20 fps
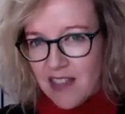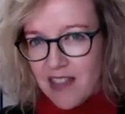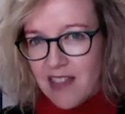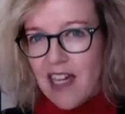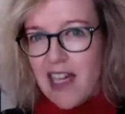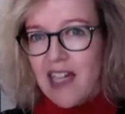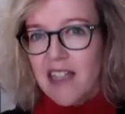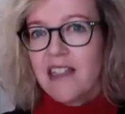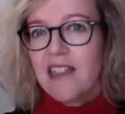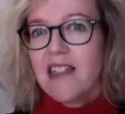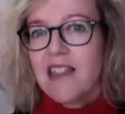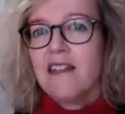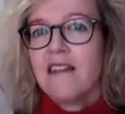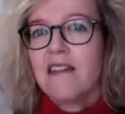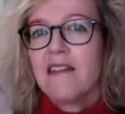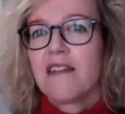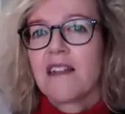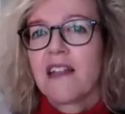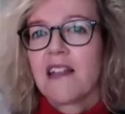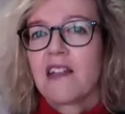that
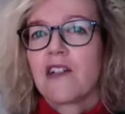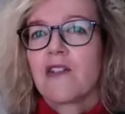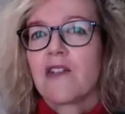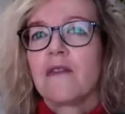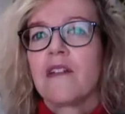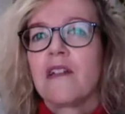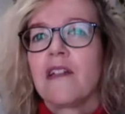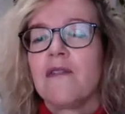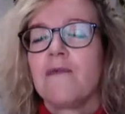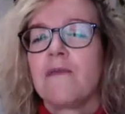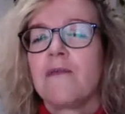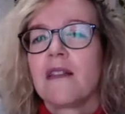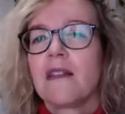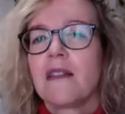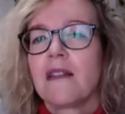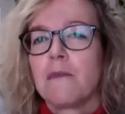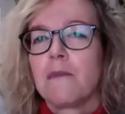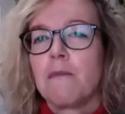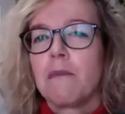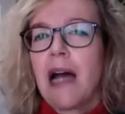deals actually with
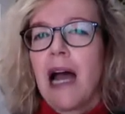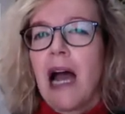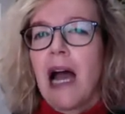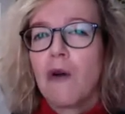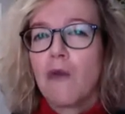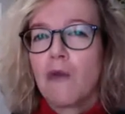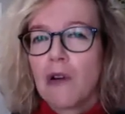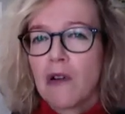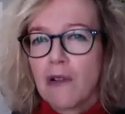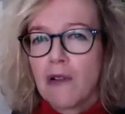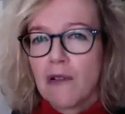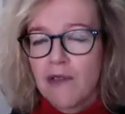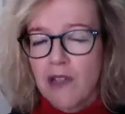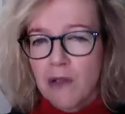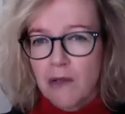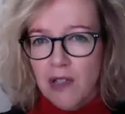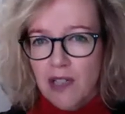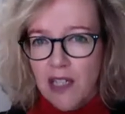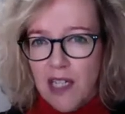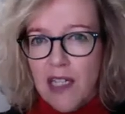the power of
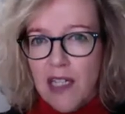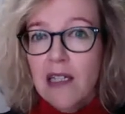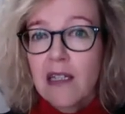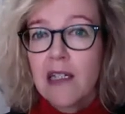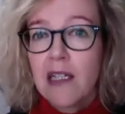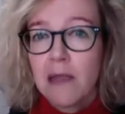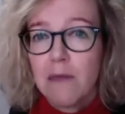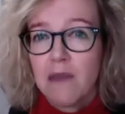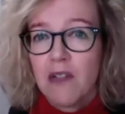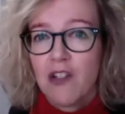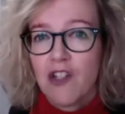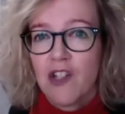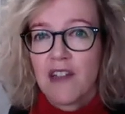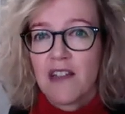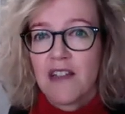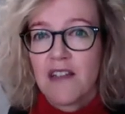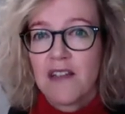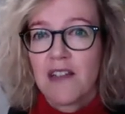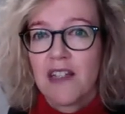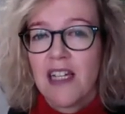our inner
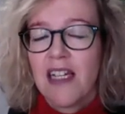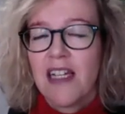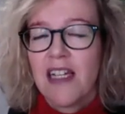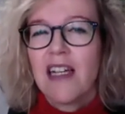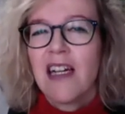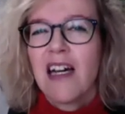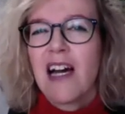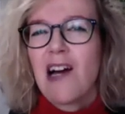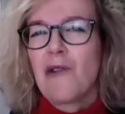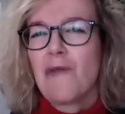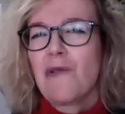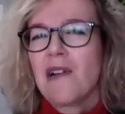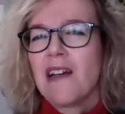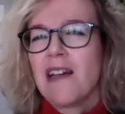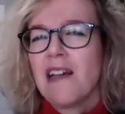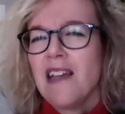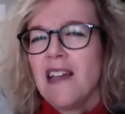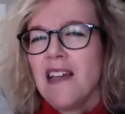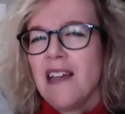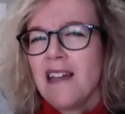images, our
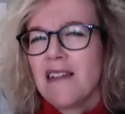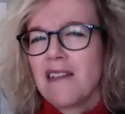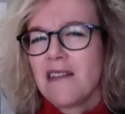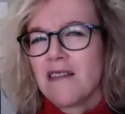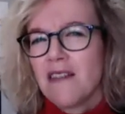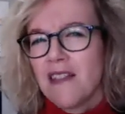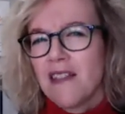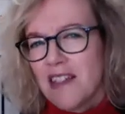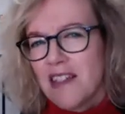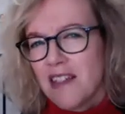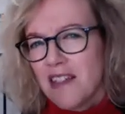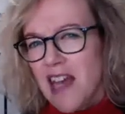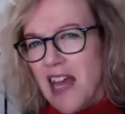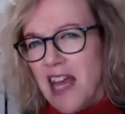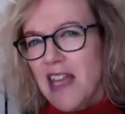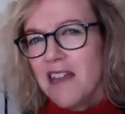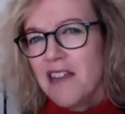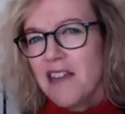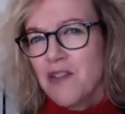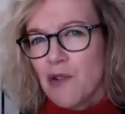inner
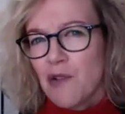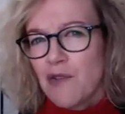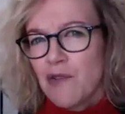states of